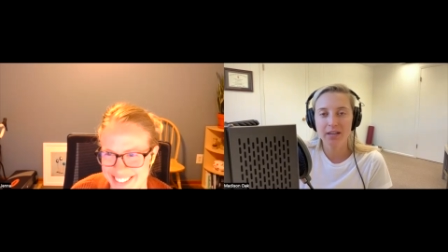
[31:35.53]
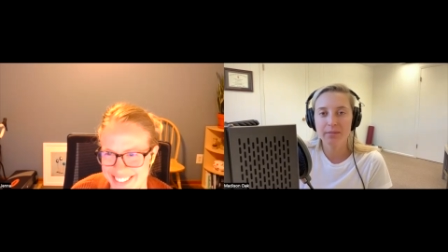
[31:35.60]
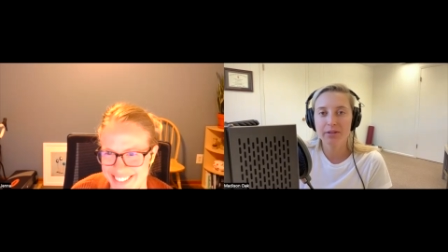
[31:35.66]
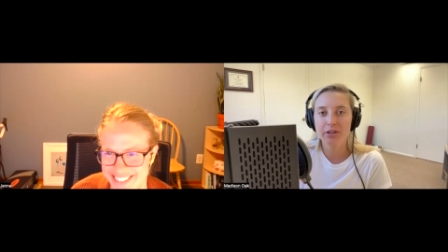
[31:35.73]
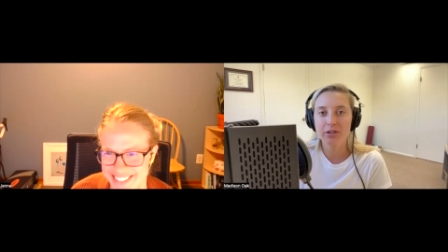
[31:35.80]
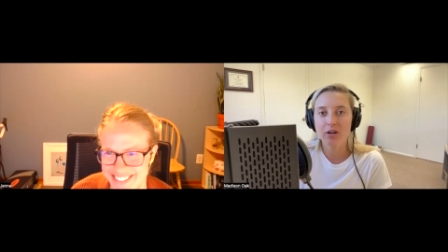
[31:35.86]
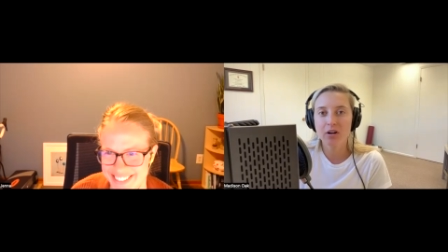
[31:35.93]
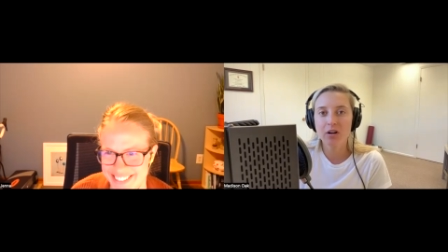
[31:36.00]
but
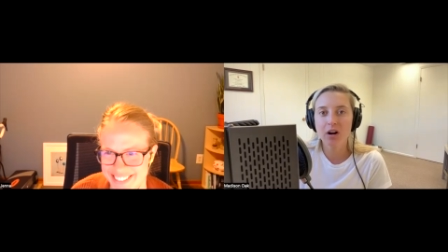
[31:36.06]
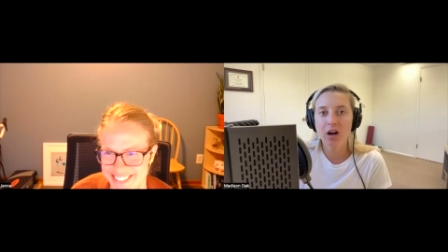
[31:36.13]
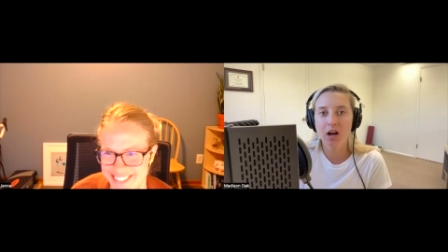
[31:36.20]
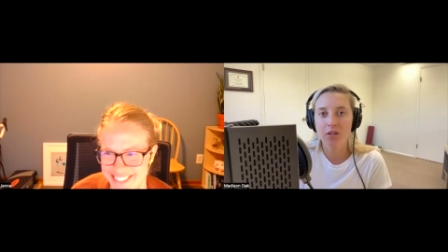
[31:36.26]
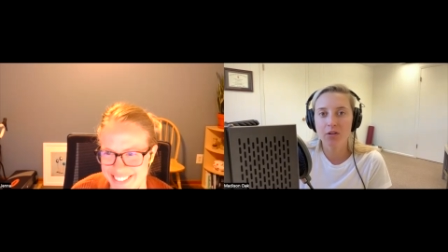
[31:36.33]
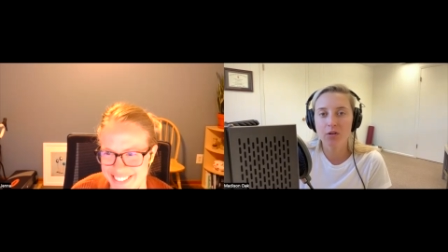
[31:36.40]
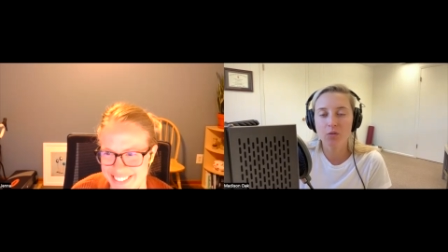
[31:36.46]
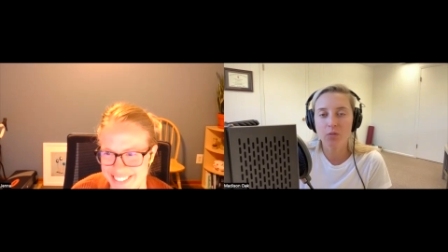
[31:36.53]
there are
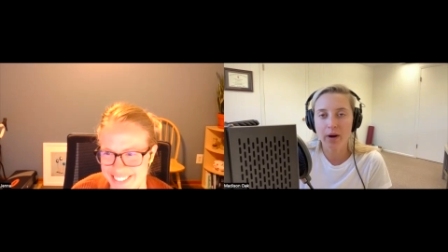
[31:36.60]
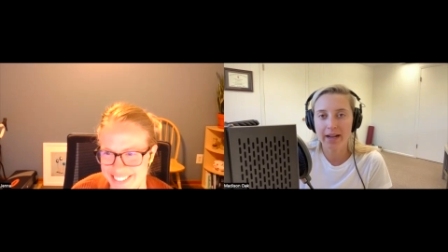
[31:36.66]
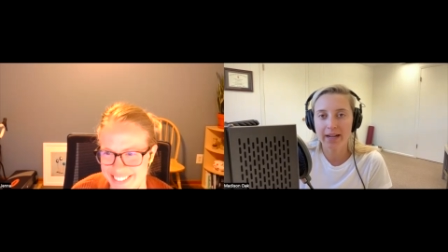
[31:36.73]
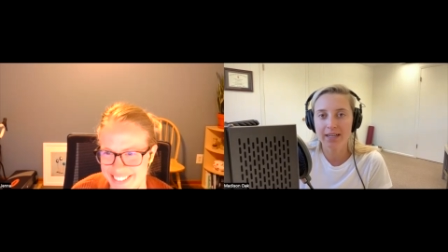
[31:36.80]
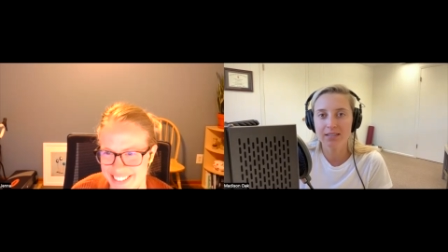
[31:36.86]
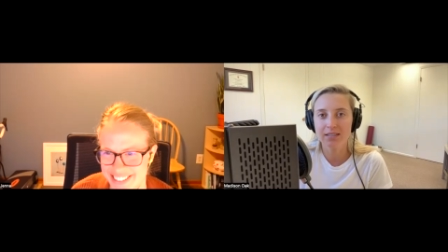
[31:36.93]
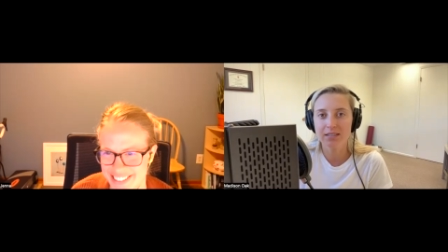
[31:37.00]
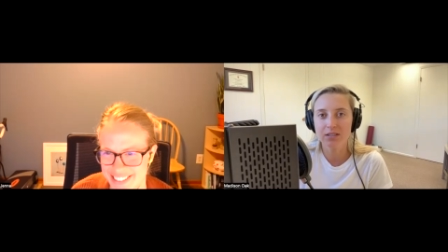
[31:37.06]
other
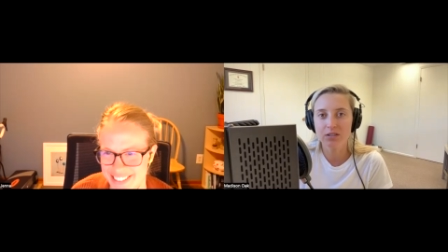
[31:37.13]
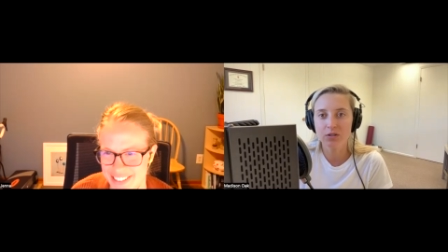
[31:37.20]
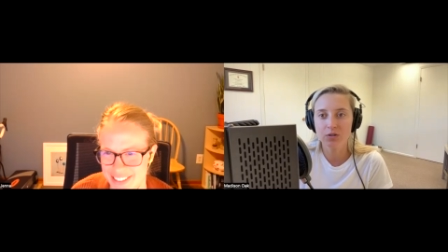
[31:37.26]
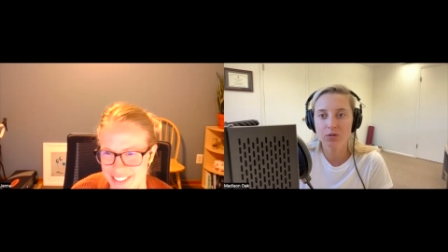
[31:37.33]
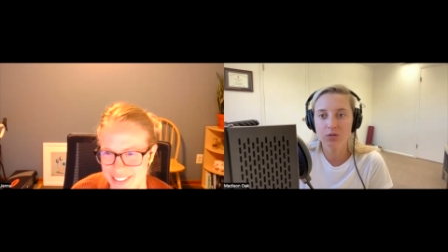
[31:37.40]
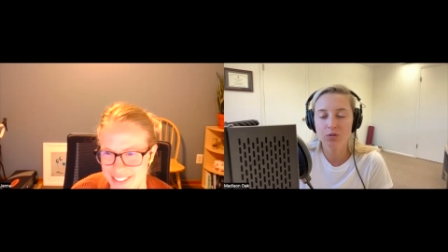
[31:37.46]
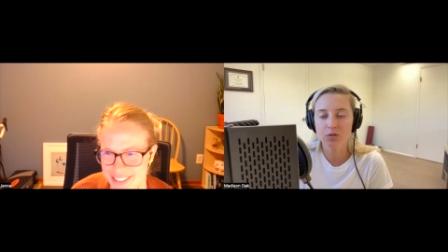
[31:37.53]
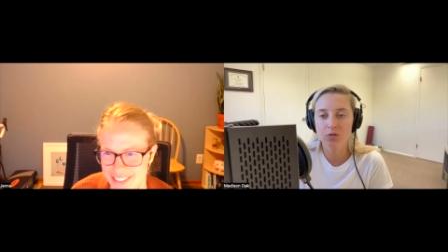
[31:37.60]
ways
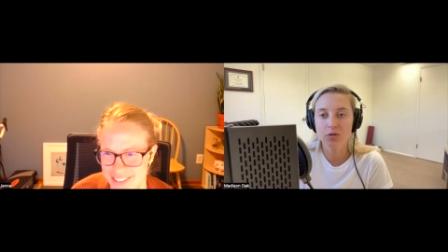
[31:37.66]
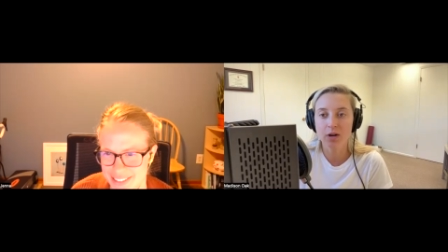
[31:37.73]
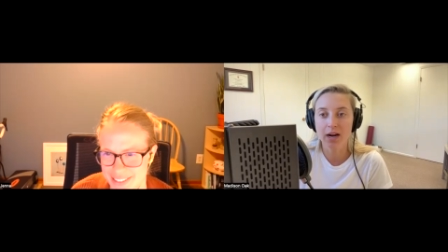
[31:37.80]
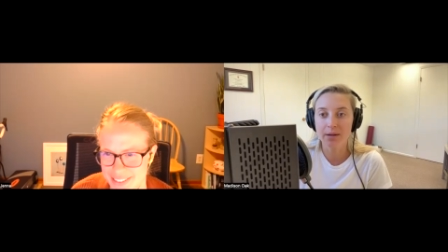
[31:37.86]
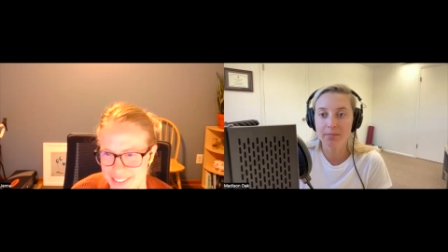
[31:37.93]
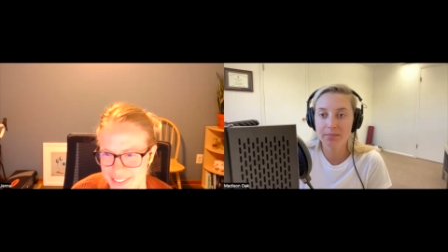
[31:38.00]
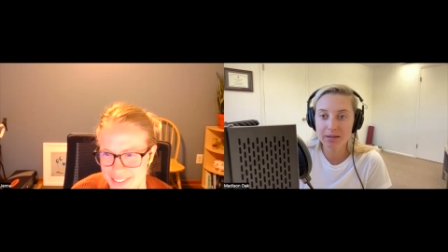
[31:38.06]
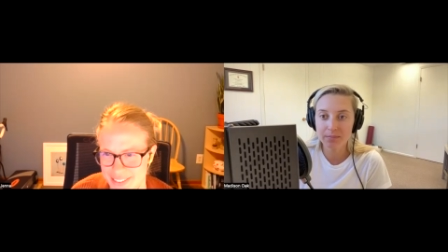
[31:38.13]
to try
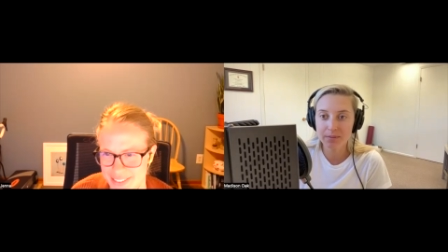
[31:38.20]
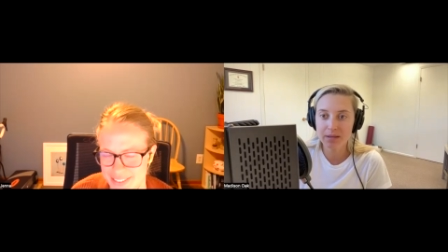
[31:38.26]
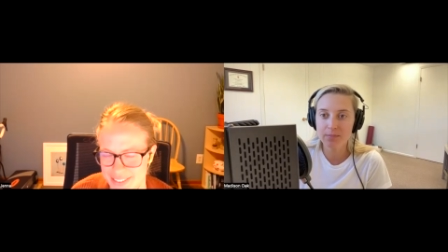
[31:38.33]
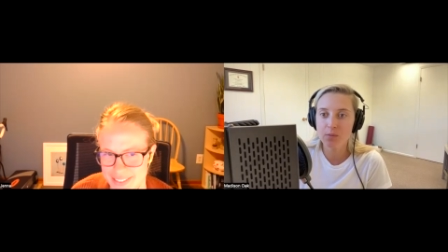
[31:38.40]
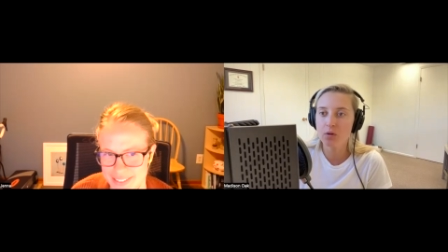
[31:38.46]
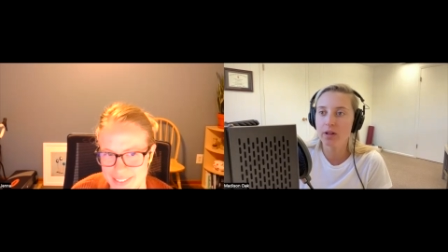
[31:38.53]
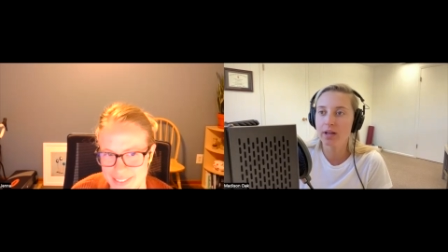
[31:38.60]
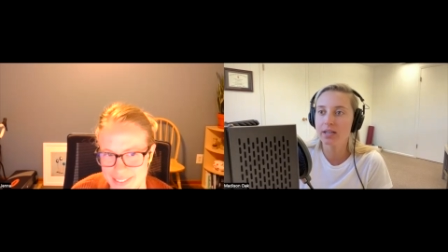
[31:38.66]
and meet
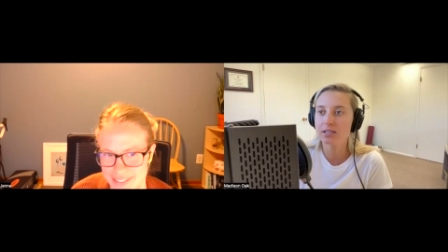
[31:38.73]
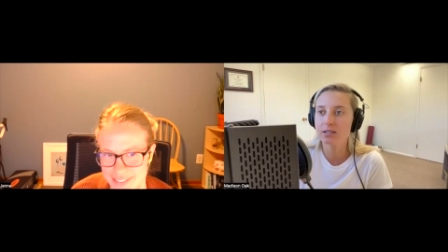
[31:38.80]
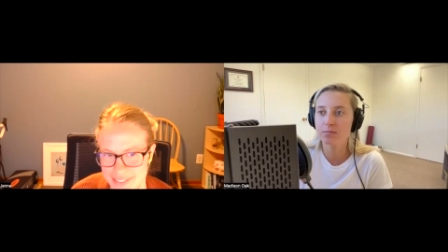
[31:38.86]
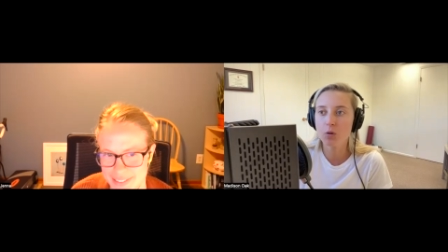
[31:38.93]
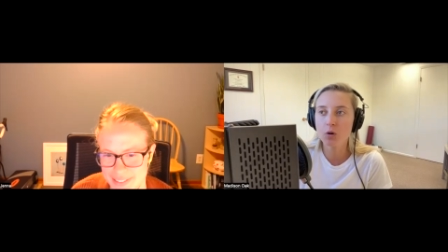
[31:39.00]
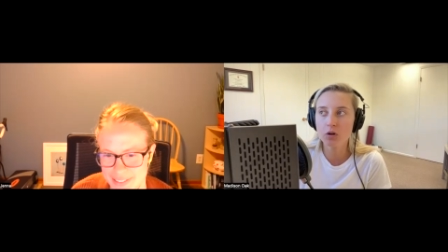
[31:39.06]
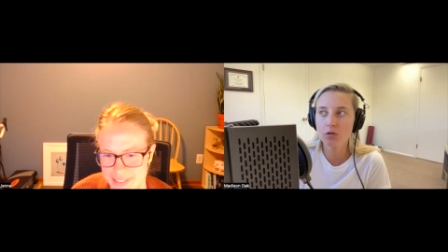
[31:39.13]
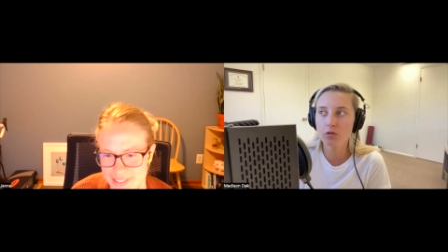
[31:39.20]
people, like
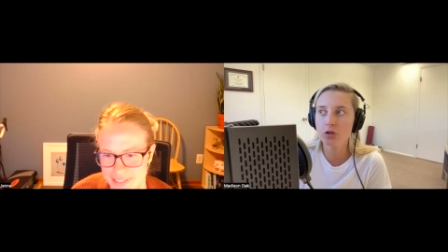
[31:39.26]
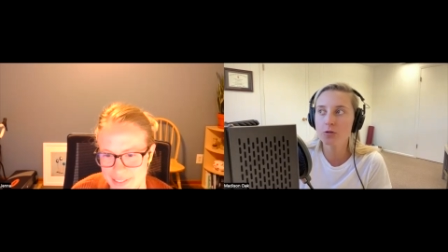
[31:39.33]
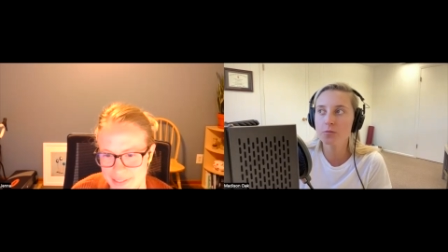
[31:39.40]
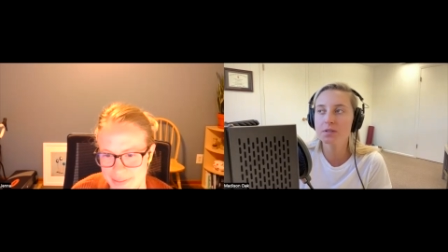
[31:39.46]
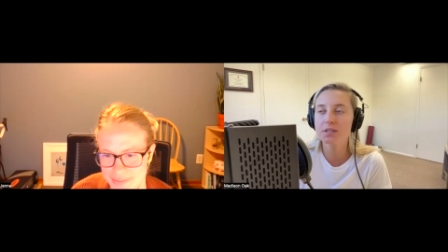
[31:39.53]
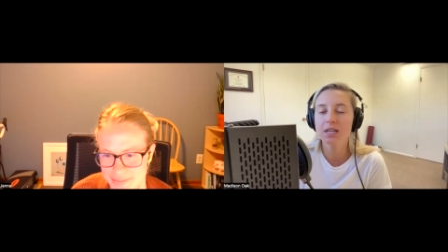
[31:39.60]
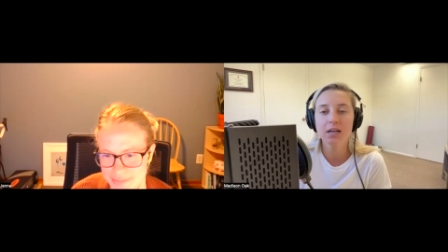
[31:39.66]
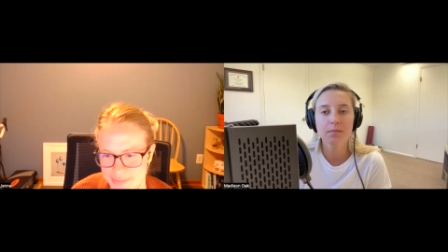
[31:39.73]
support groups,